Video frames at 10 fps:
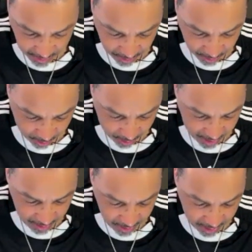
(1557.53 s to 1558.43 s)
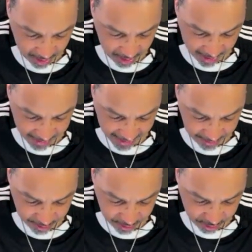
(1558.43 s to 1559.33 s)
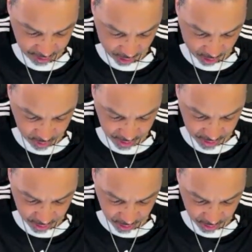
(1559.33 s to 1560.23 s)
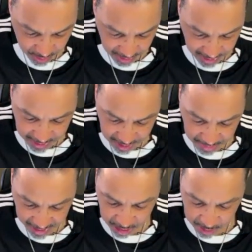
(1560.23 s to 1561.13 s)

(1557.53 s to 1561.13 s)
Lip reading: The Lord your God has chosen you to be a